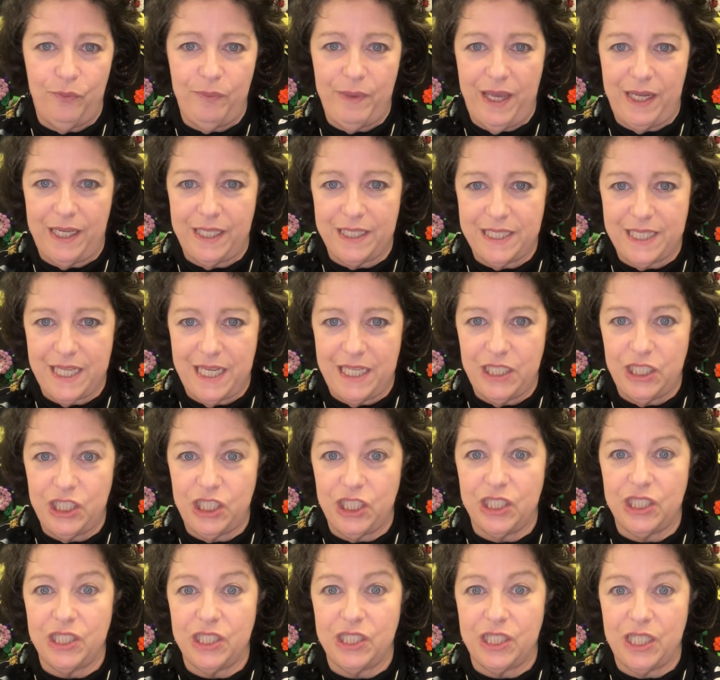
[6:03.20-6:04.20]

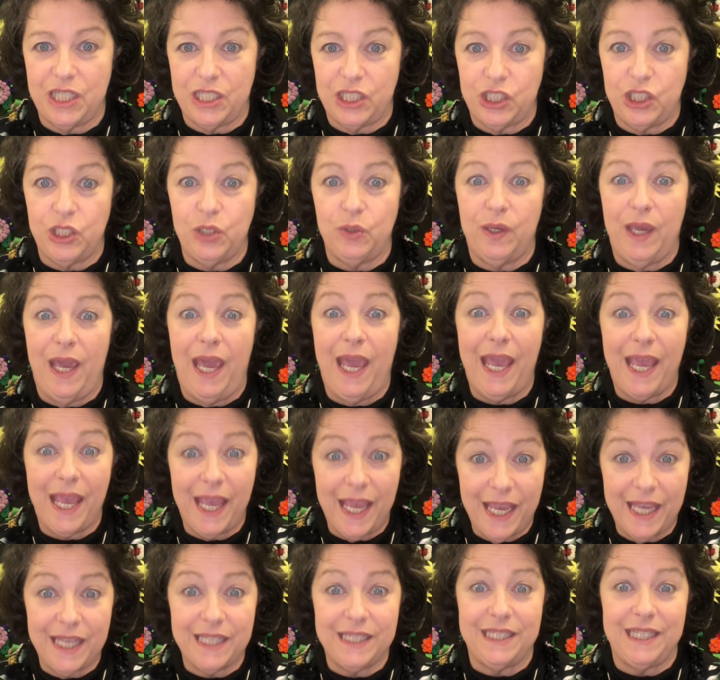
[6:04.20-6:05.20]
meditations that you
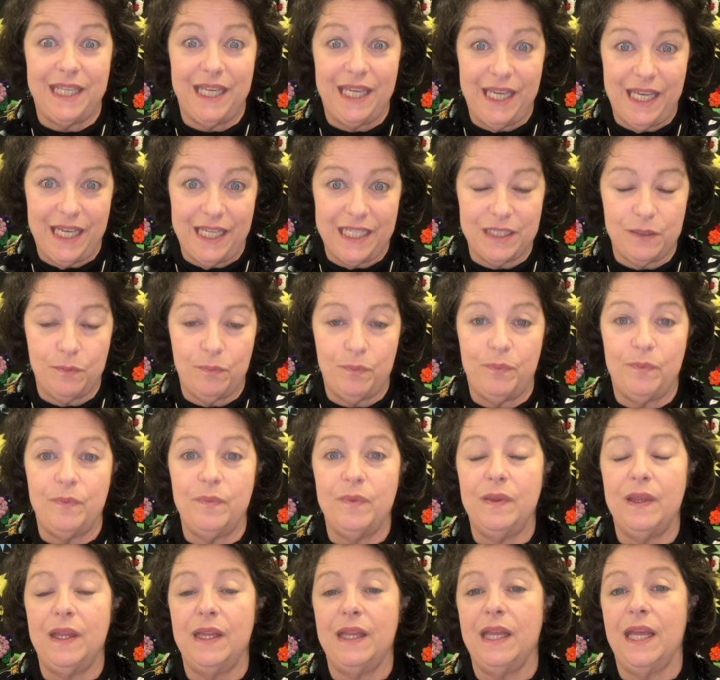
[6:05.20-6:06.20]
can get
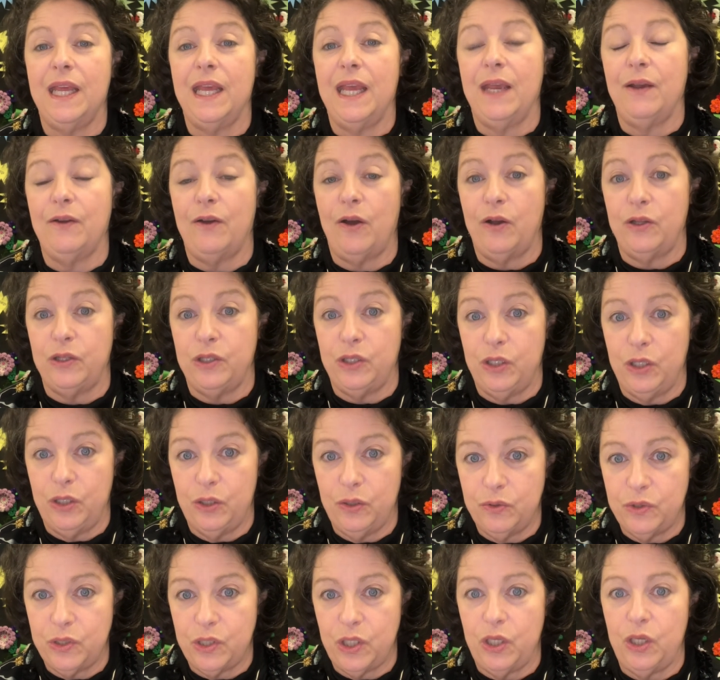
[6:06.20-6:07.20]
on
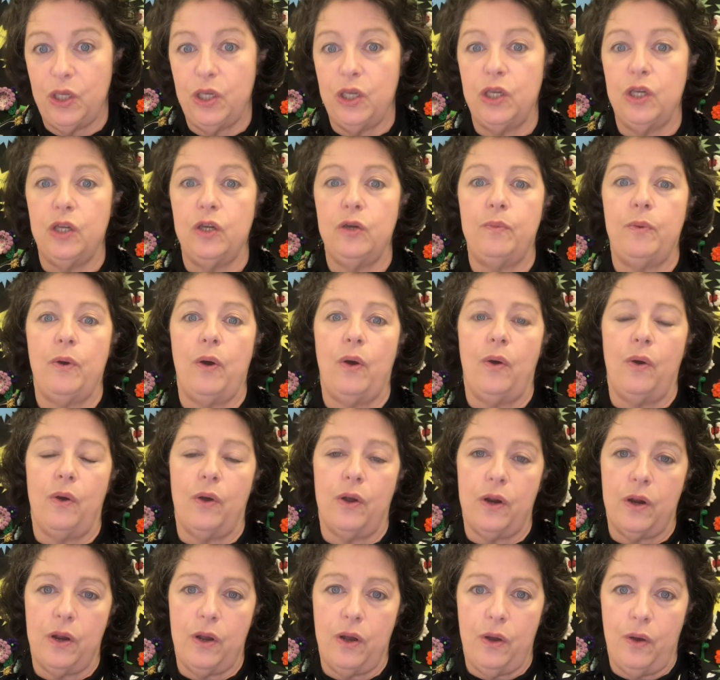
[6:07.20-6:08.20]
YouTube
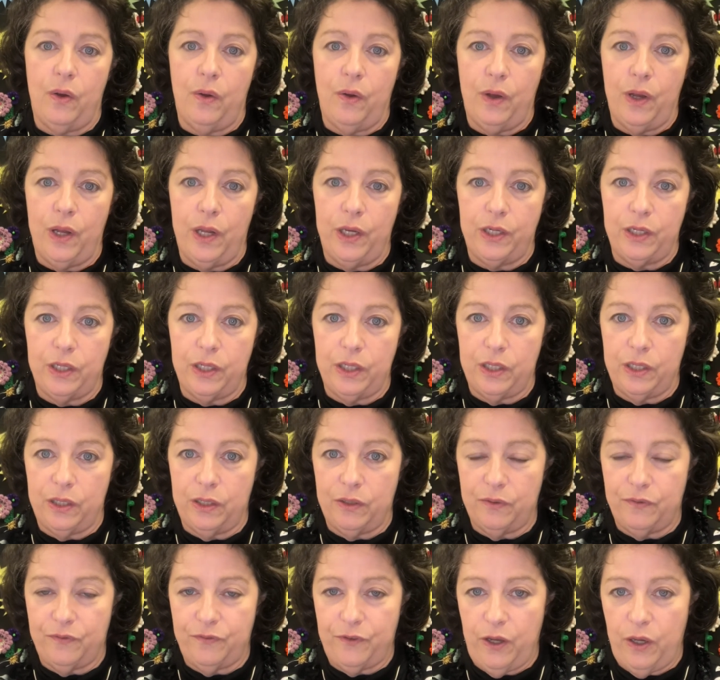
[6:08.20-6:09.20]
or on
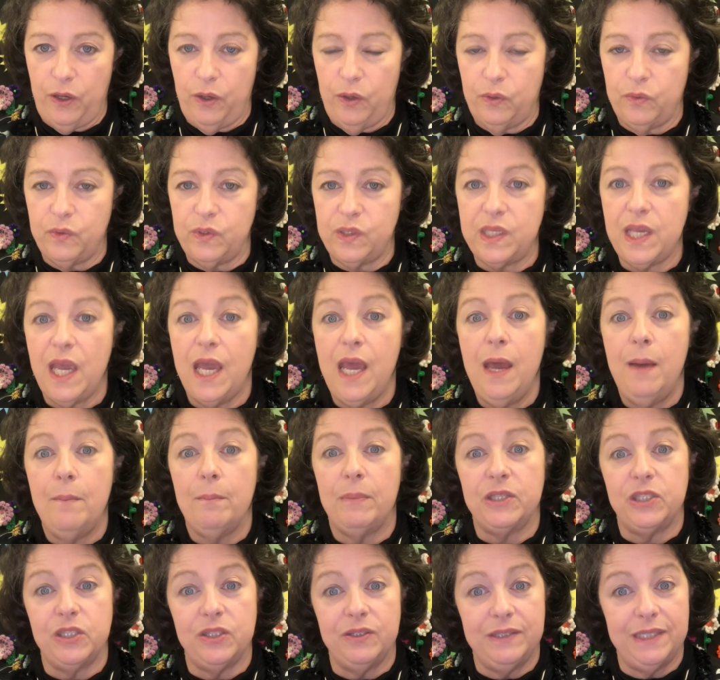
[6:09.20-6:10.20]
your phones,
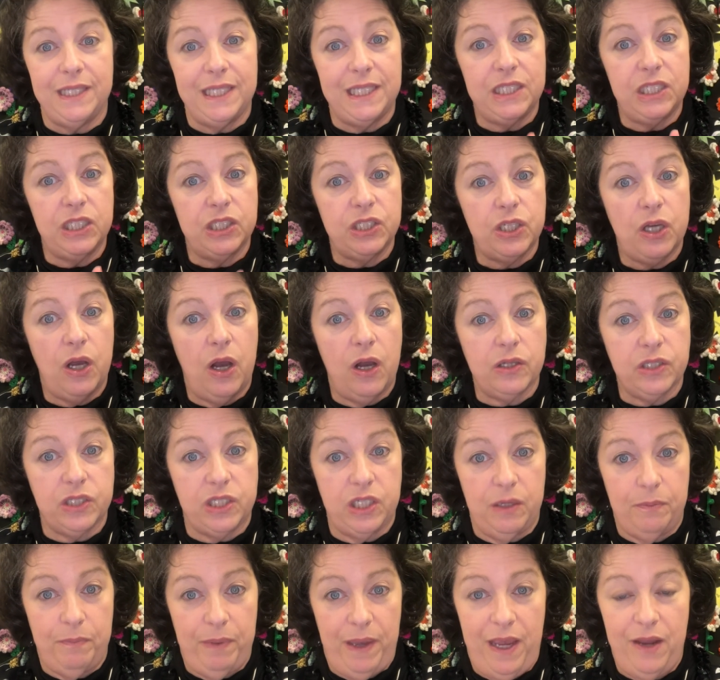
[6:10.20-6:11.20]
but you need to talk
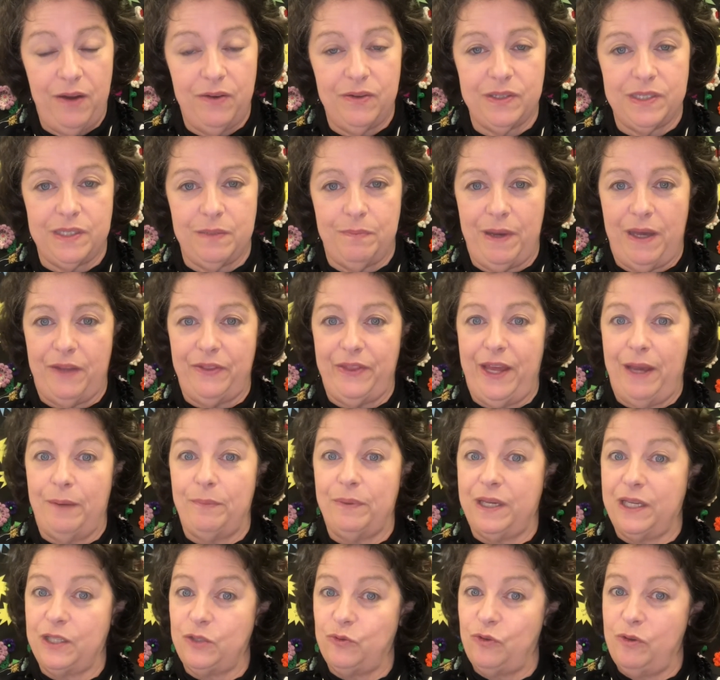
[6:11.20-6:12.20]
to your parents about that,
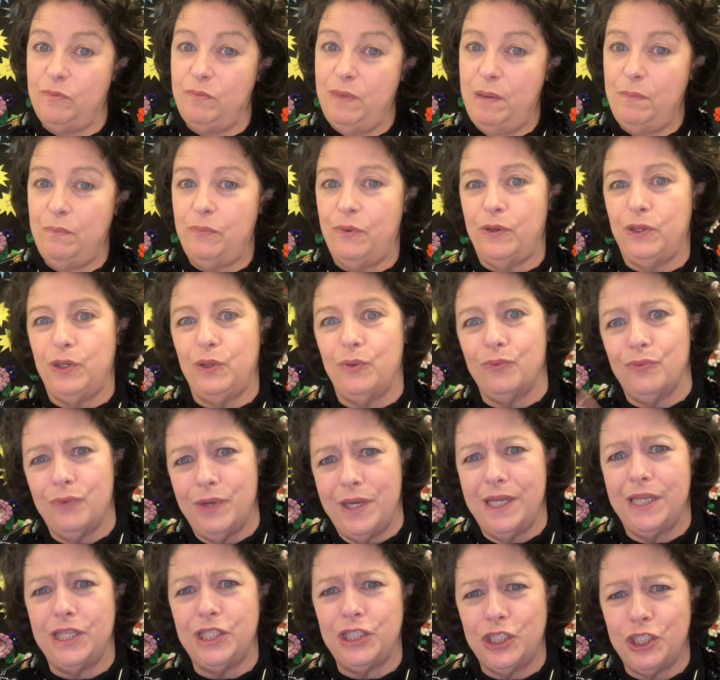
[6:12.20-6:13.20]
because remember, you
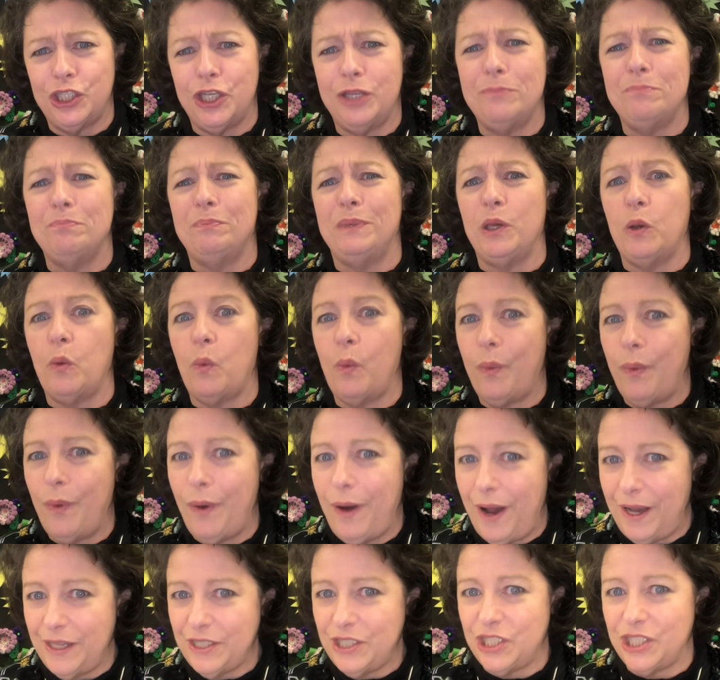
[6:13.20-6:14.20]
really shouldn't be
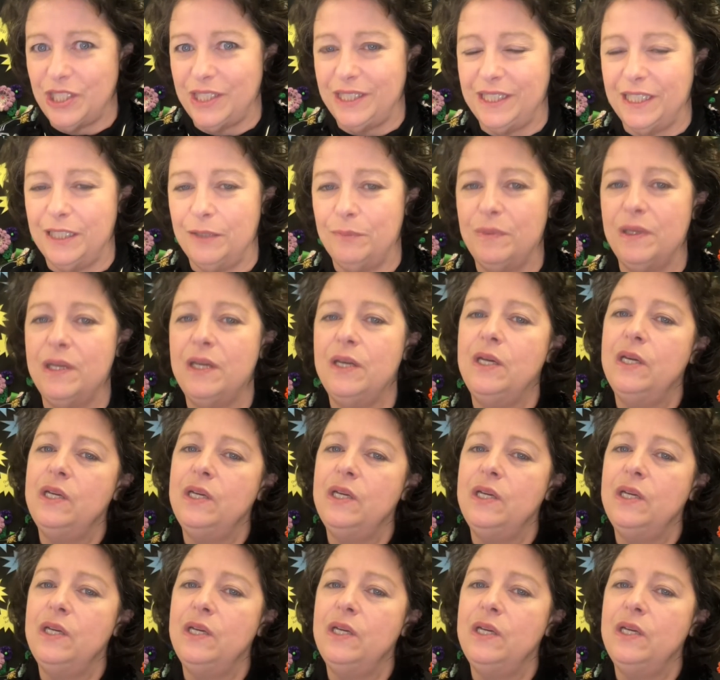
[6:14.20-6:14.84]
watching them.